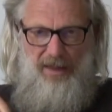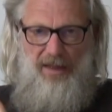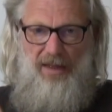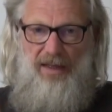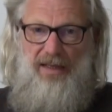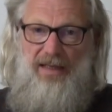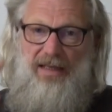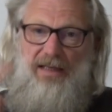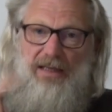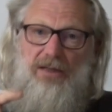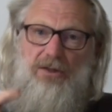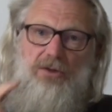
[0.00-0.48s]

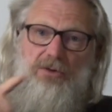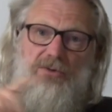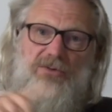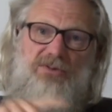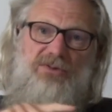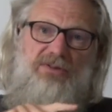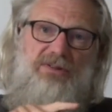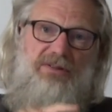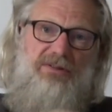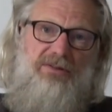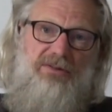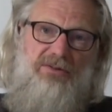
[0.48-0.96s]
He
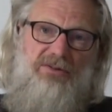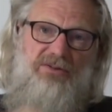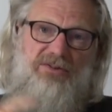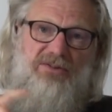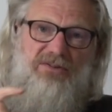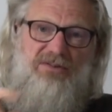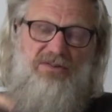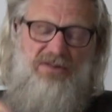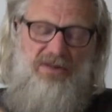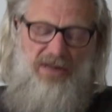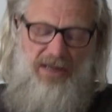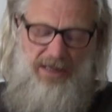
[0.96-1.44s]
considered
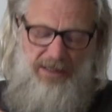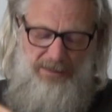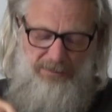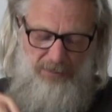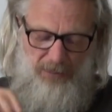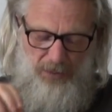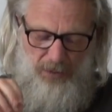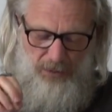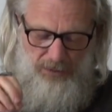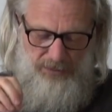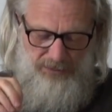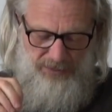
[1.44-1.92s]
slime
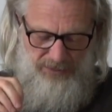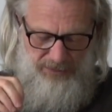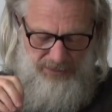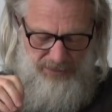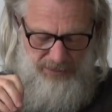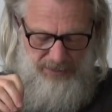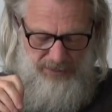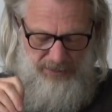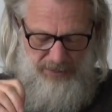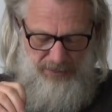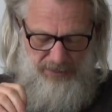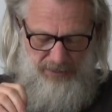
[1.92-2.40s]
molds
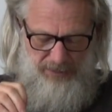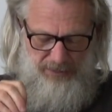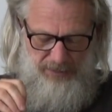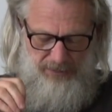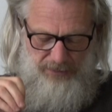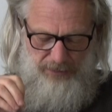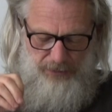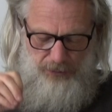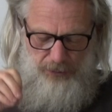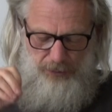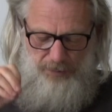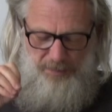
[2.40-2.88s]

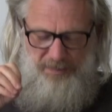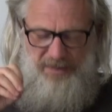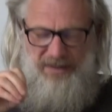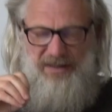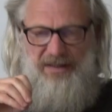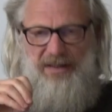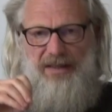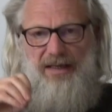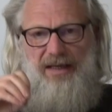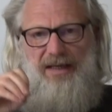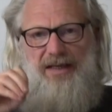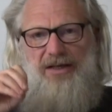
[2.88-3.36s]
to
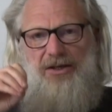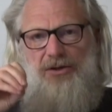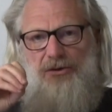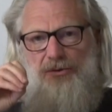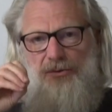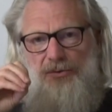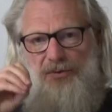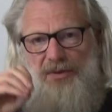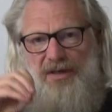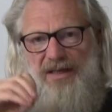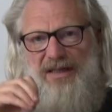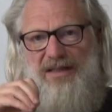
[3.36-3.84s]
be a
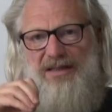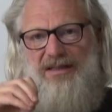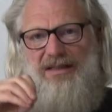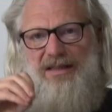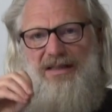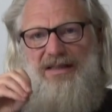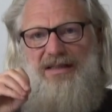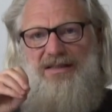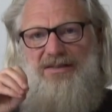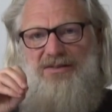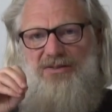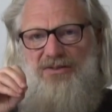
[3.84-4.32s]
great
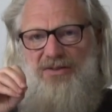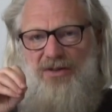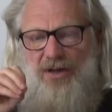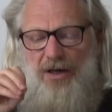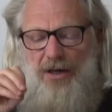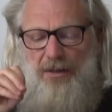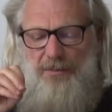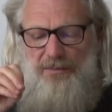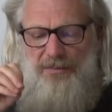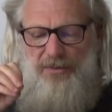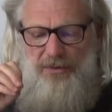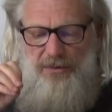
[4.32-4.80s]

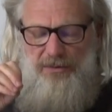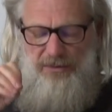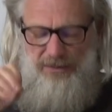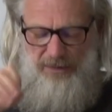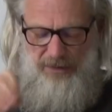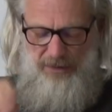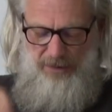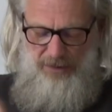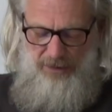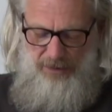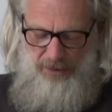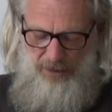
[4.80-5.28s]
example
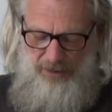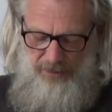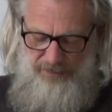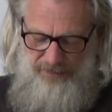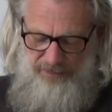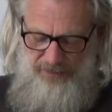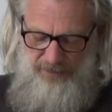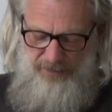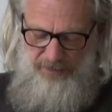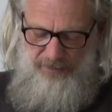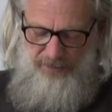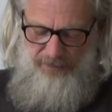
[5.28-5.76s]
of
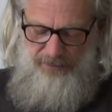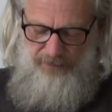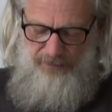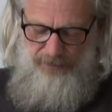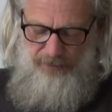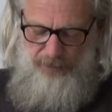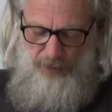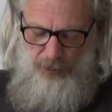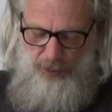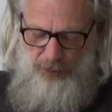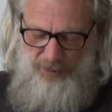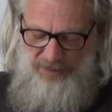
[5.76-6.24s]

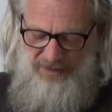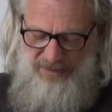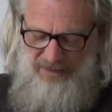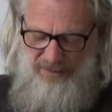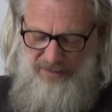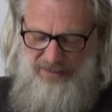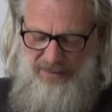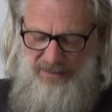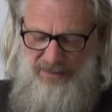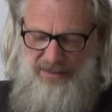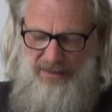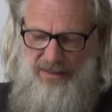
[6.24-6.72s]

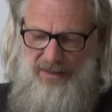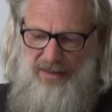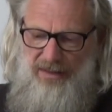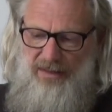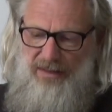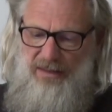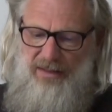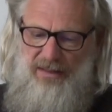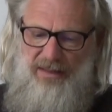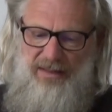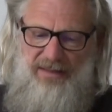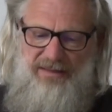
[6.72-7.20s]
fluidity,
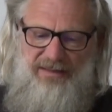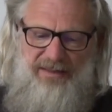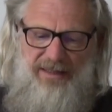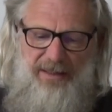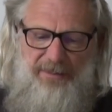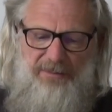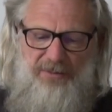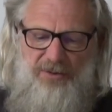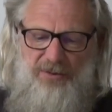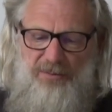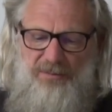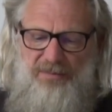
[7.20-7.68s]

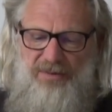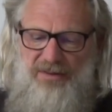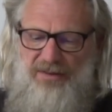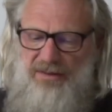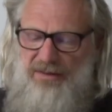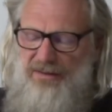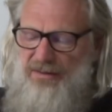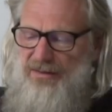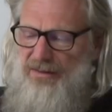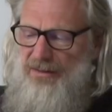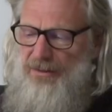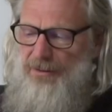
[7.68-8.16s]

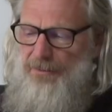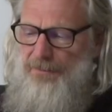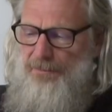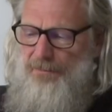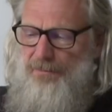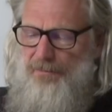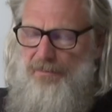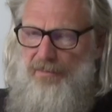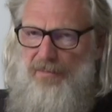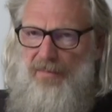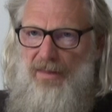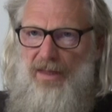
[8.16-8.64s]
adaptability,
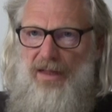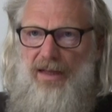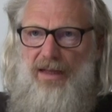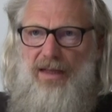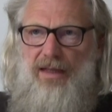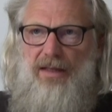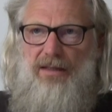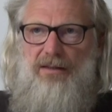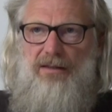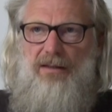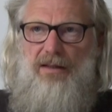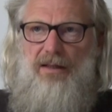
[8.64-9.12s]

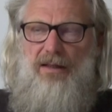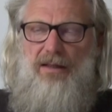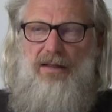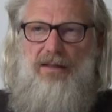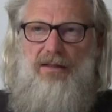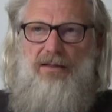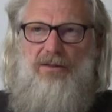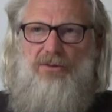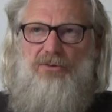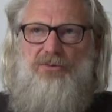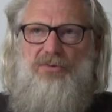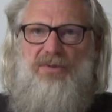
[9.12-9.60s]
and
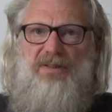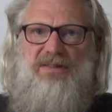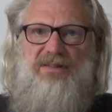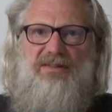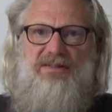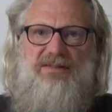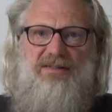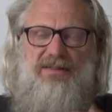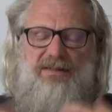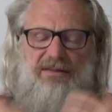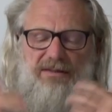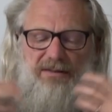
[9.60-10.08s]

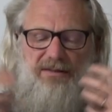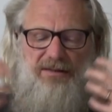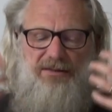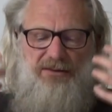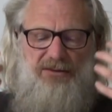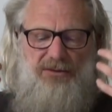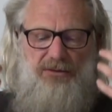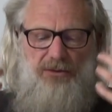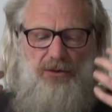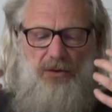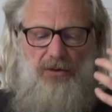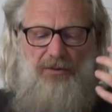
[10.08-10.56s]

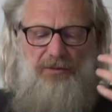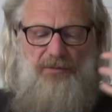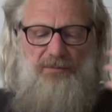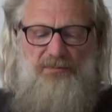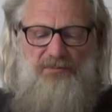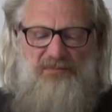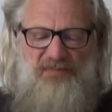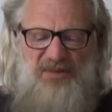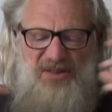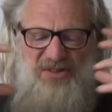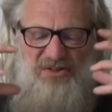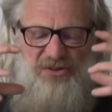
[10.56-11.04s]
transcendence of
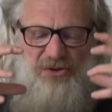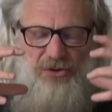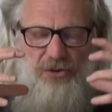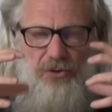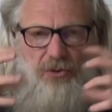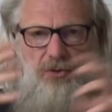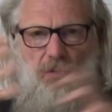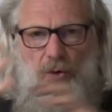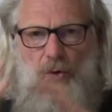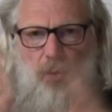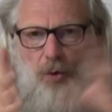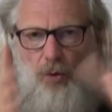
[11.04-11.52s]

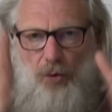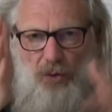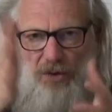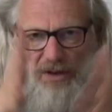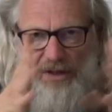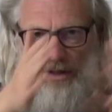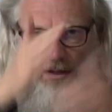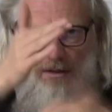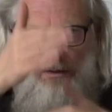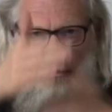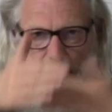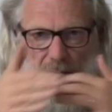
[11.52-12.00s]

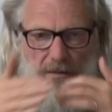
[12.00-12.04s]
pigeonholing,